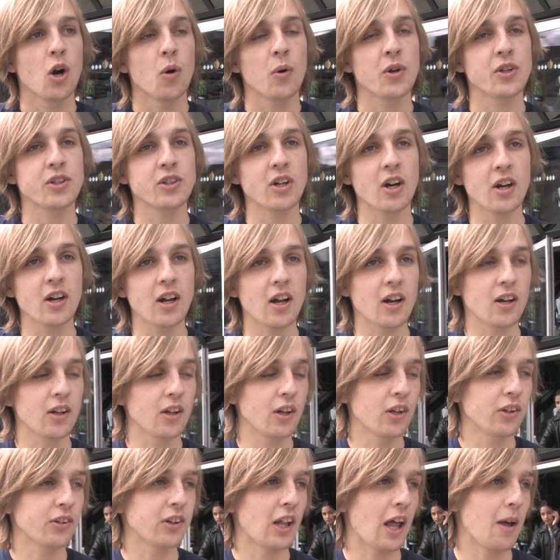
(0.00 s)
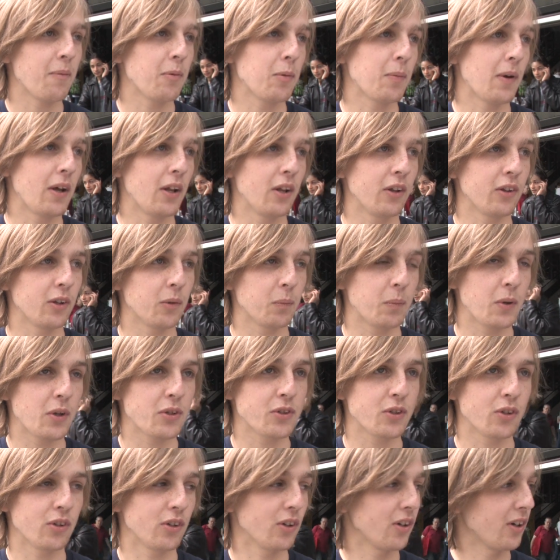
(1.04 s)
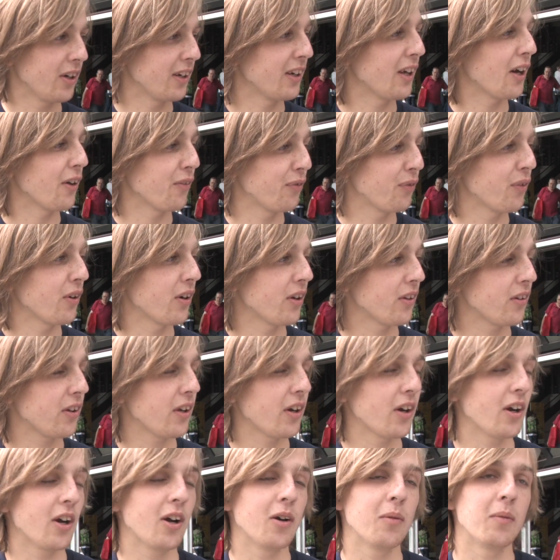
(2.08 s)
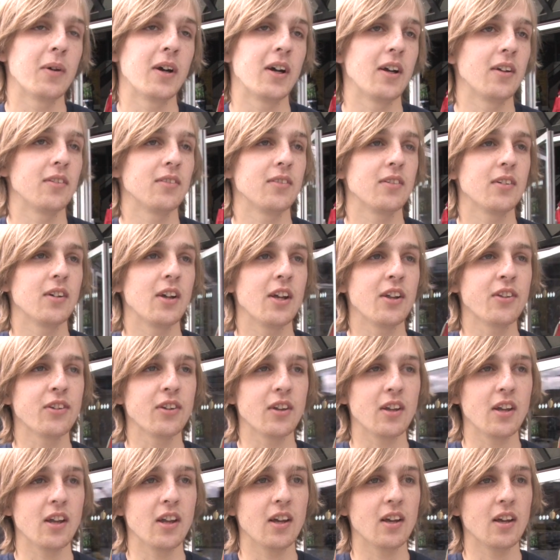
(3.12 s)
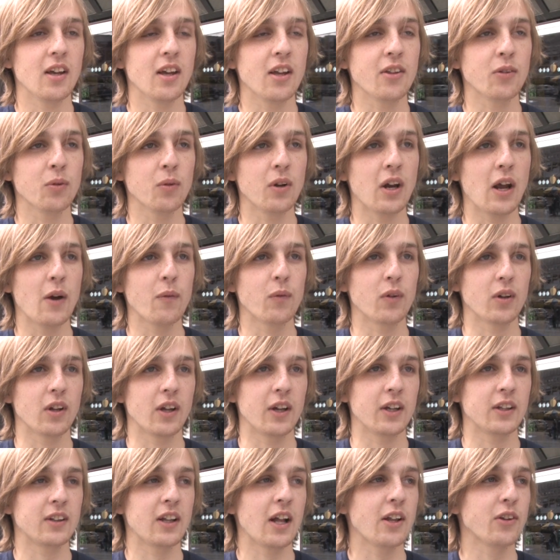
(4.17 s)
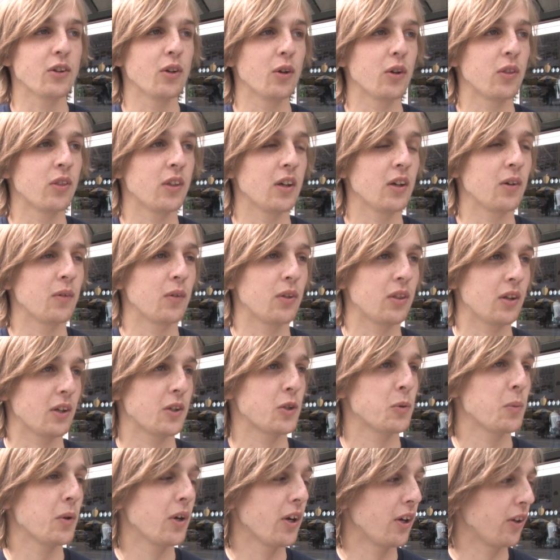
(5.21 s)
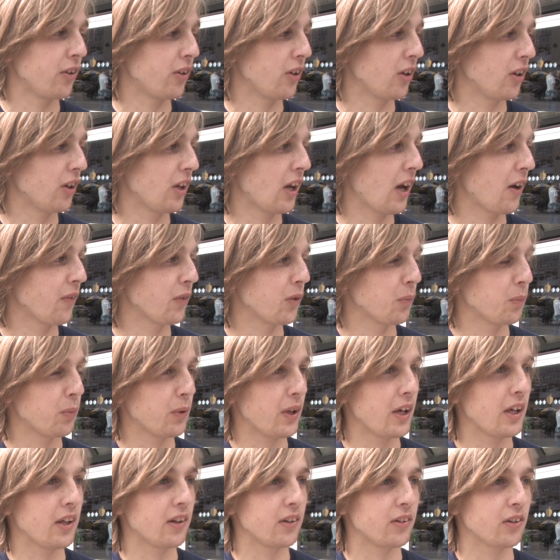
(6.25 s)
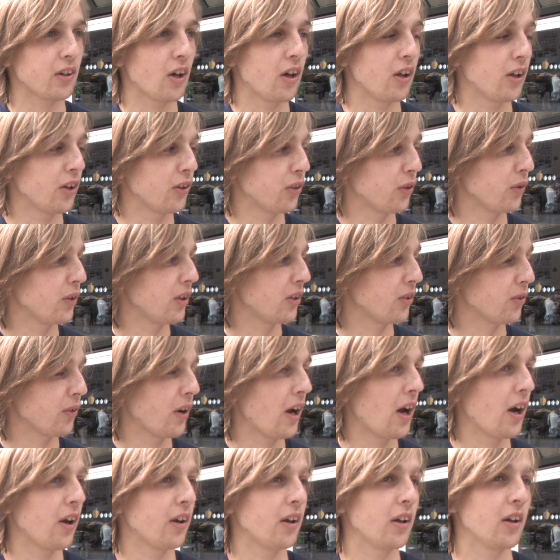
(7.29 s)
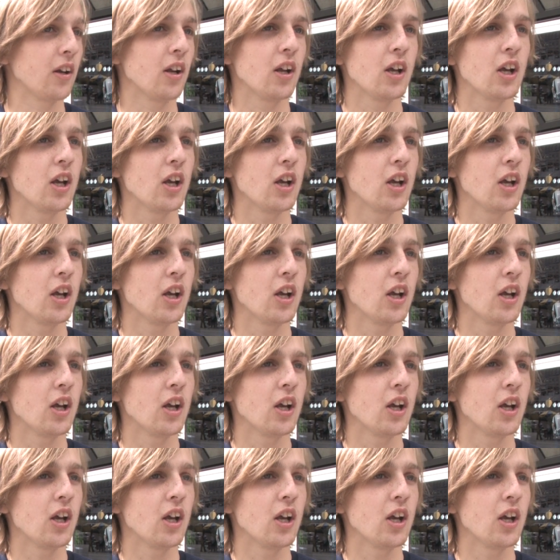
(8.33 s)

We started out a little sloppy by losing pistol and going down 4-0, but it's whatever. That's the thing with experience. You have to play solid through each round, and